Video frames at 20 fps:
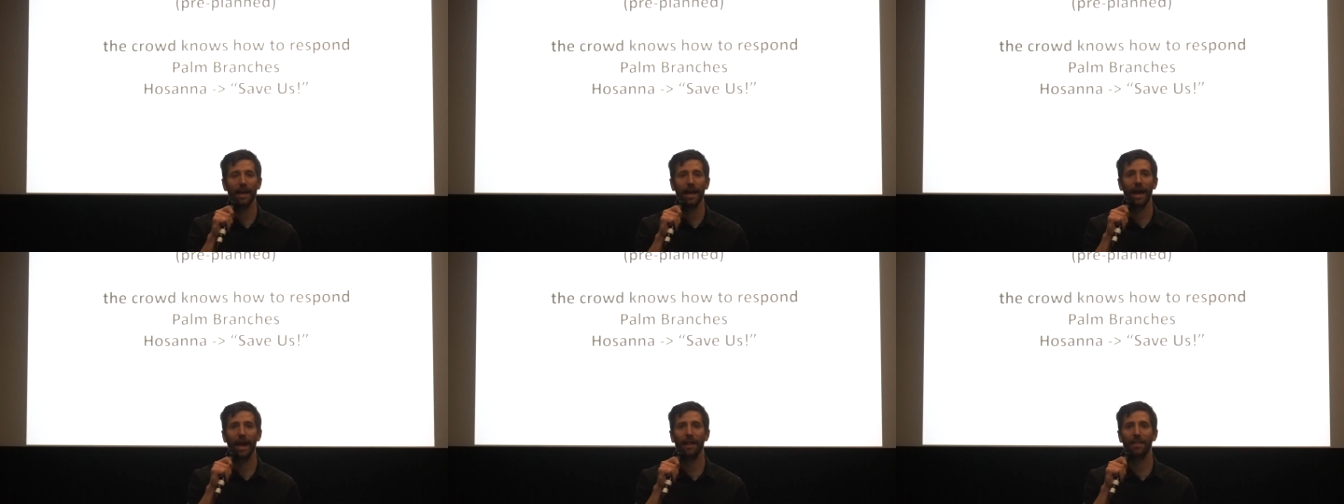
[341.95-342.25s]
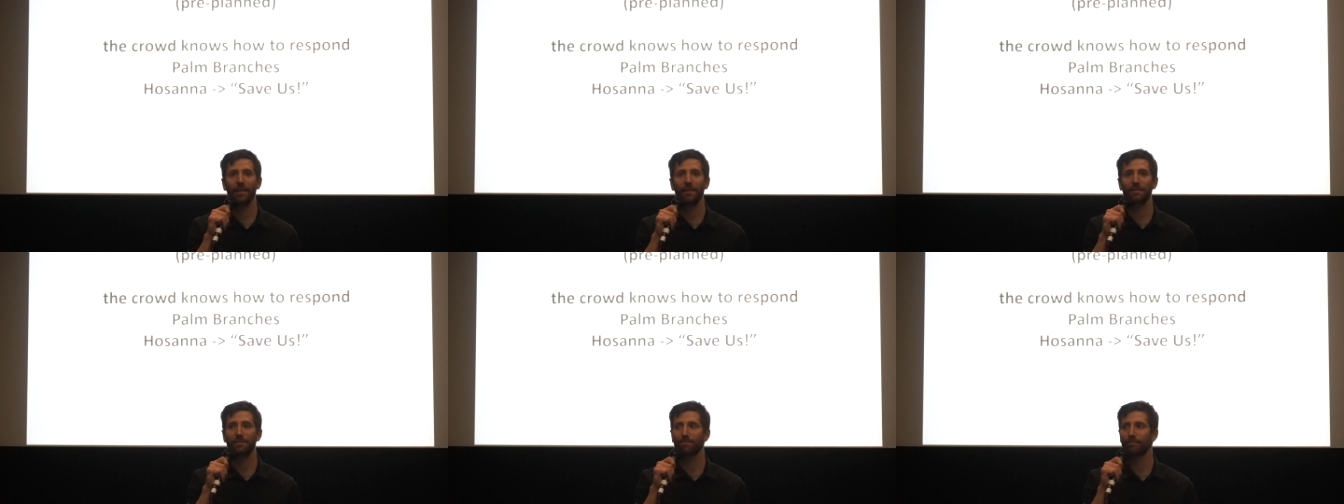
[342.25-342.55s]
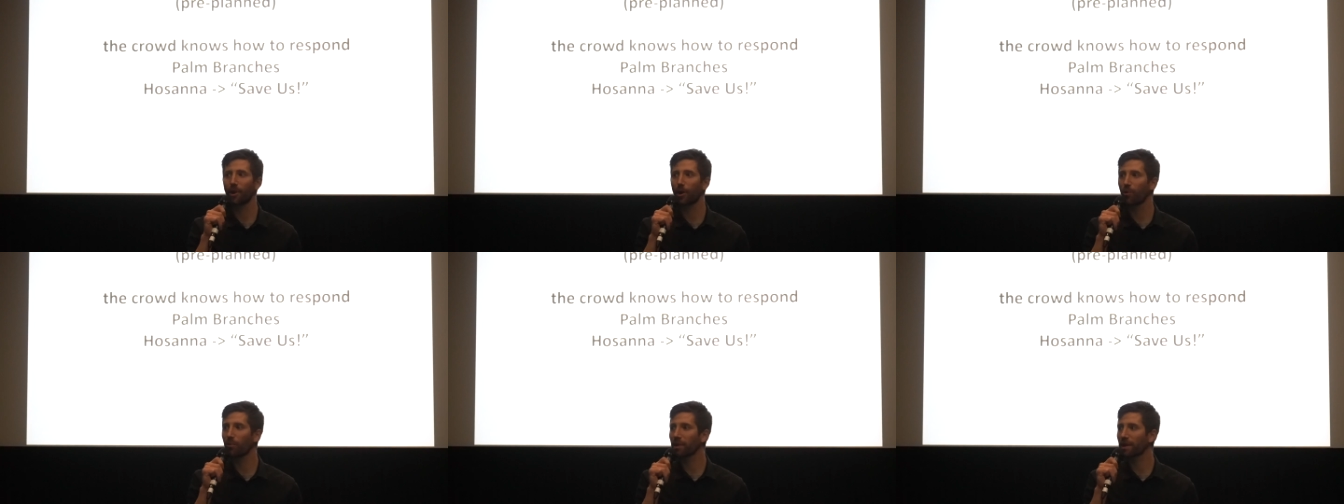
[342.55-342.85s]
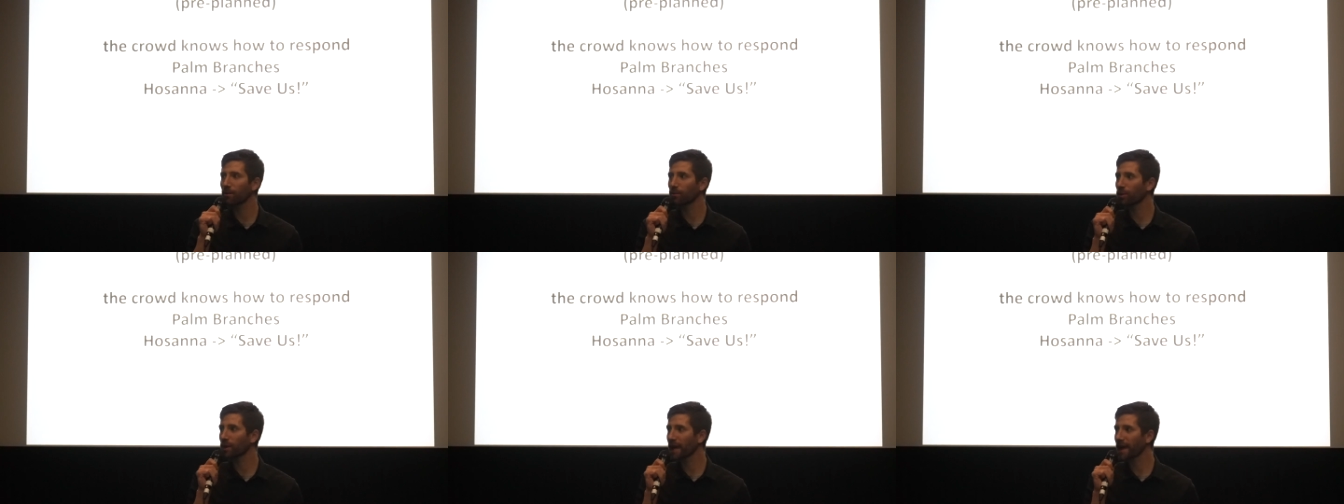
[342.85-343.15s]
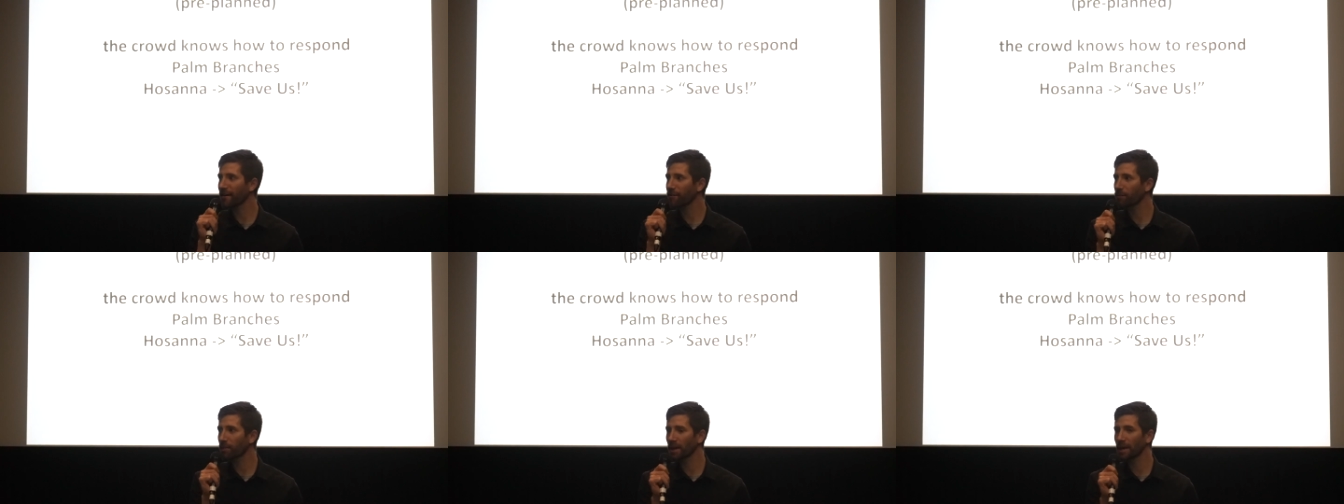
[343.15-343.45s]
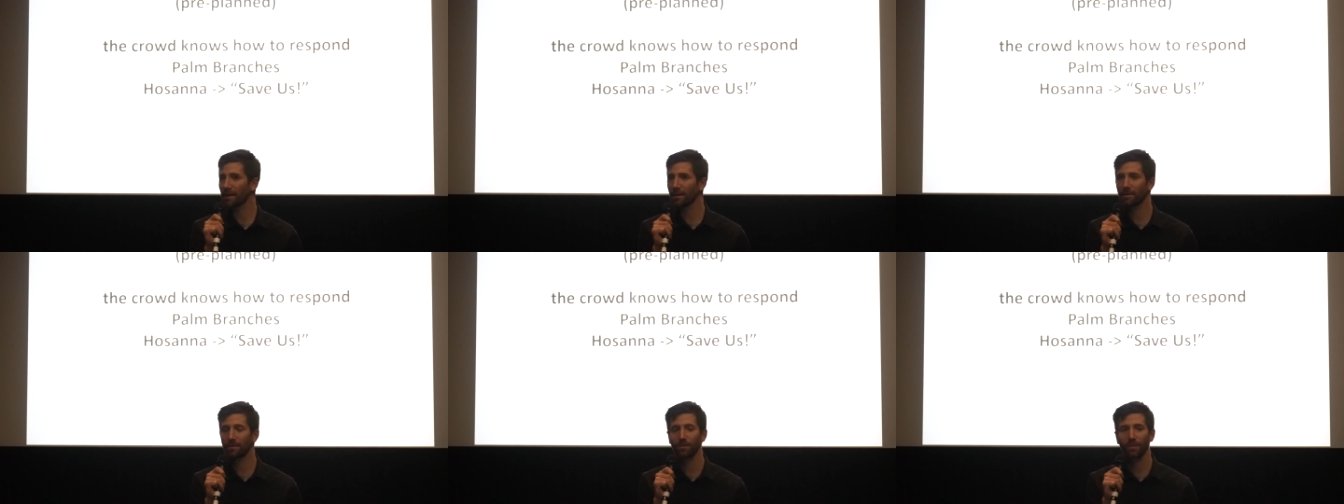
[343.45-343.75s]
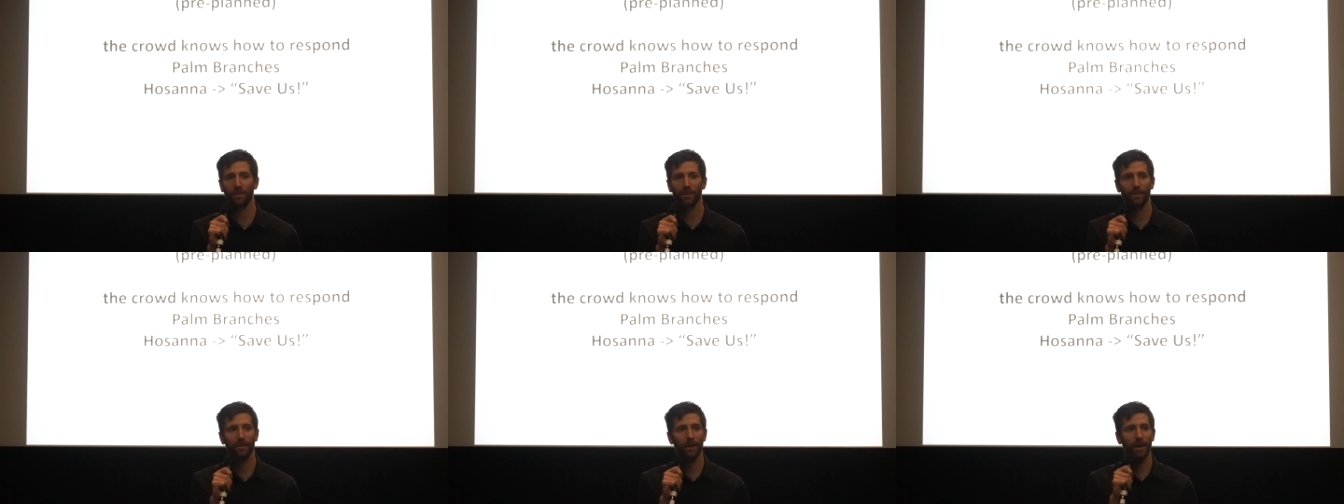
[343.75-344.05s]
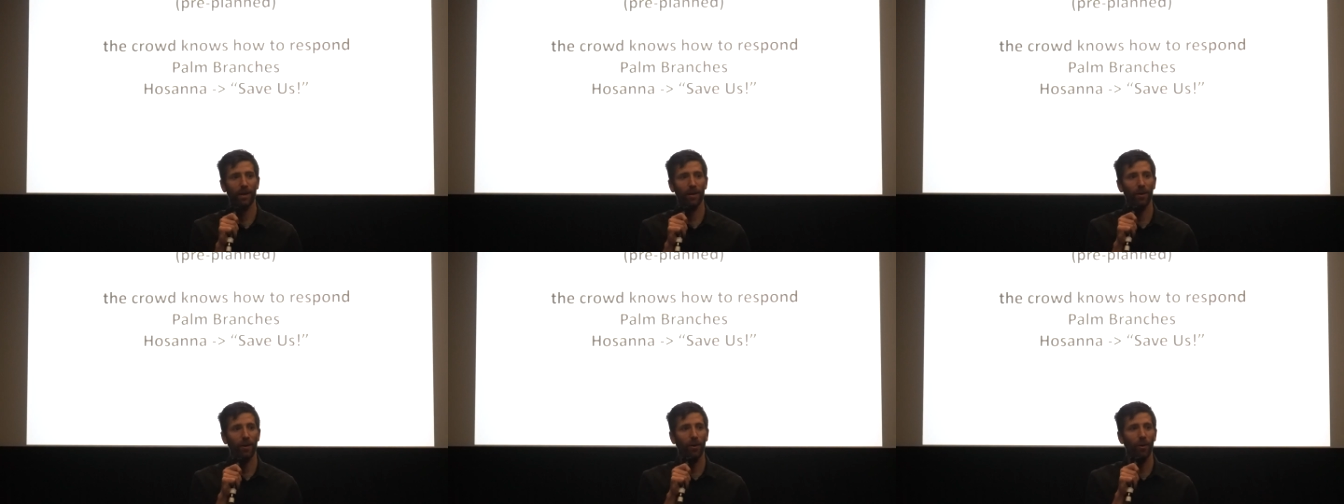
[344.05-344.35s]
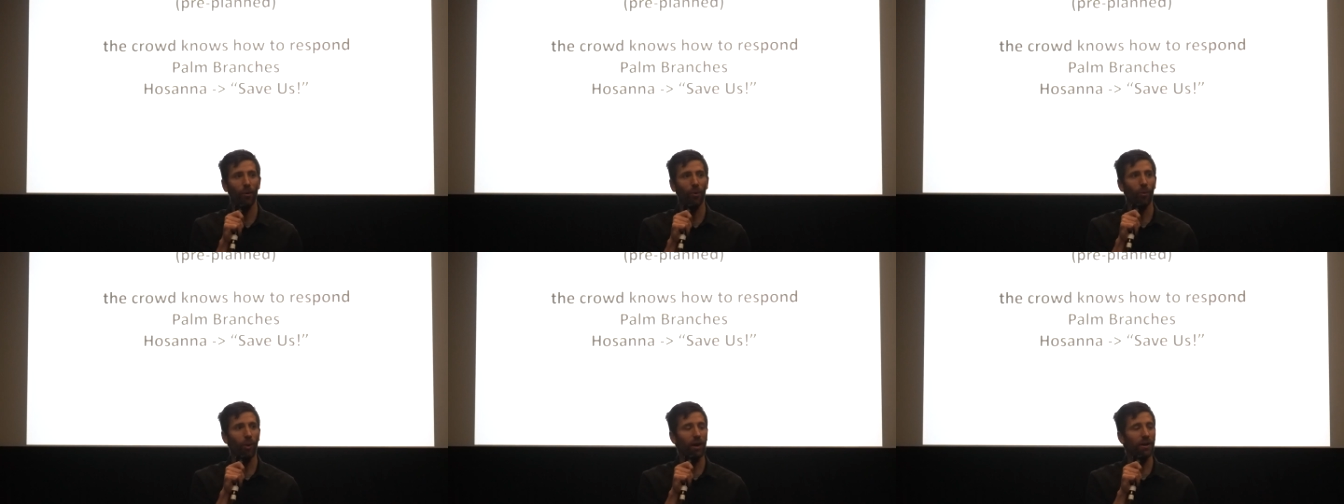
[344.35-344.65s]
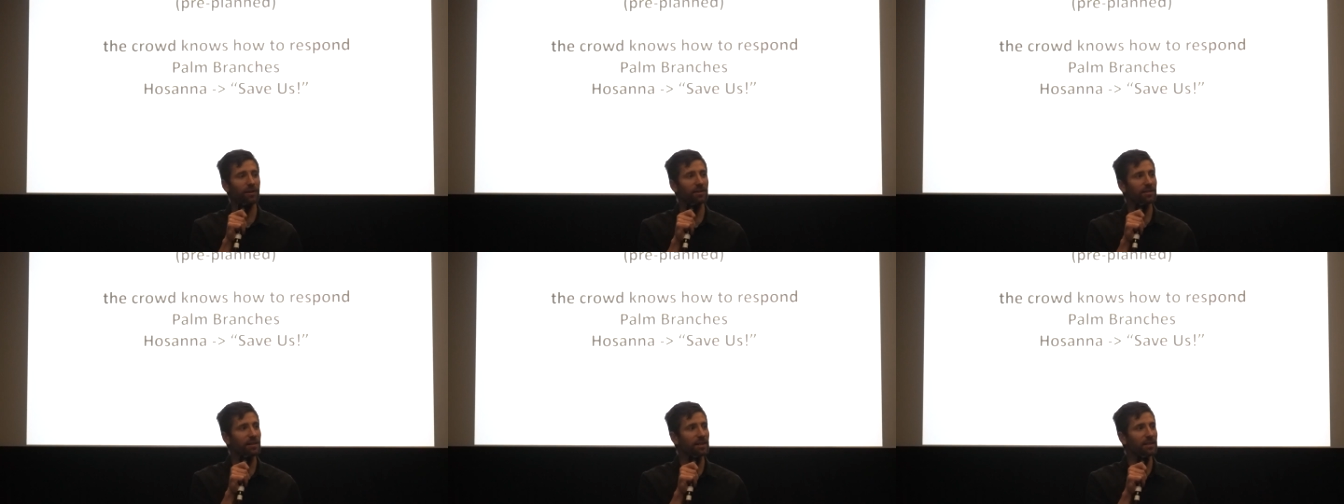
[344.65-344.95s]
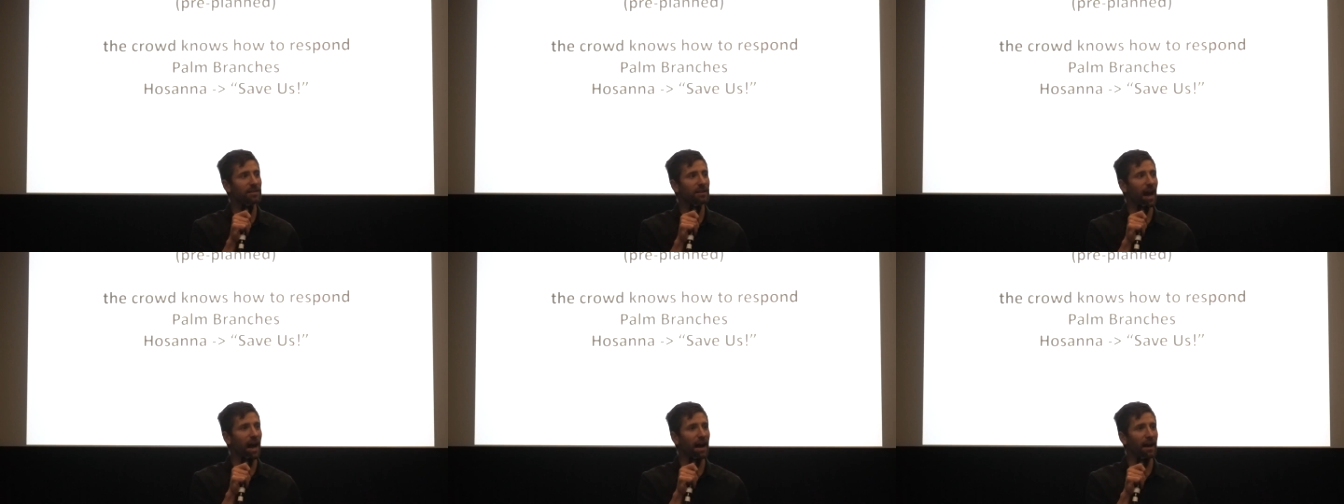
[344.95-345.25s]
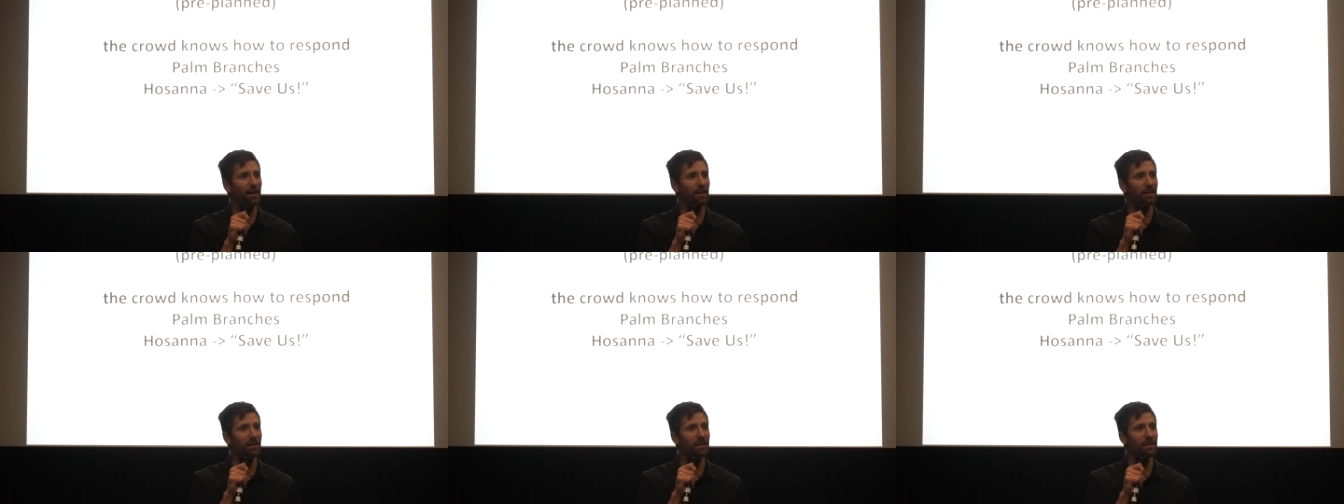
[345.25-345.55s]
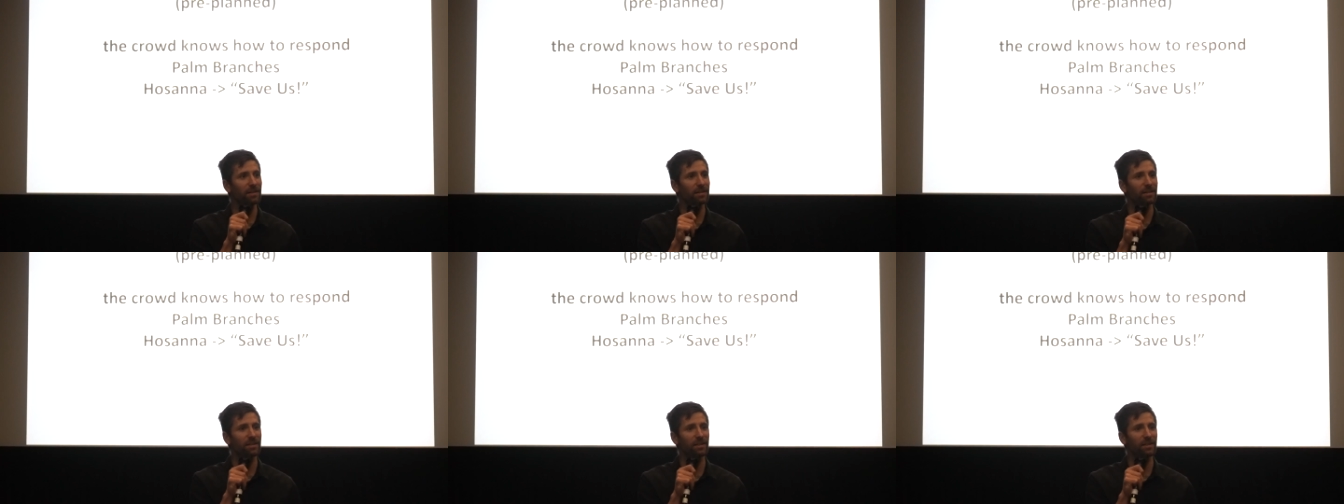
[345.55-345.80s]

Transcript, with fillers: at this moment would have been? Where's the dial?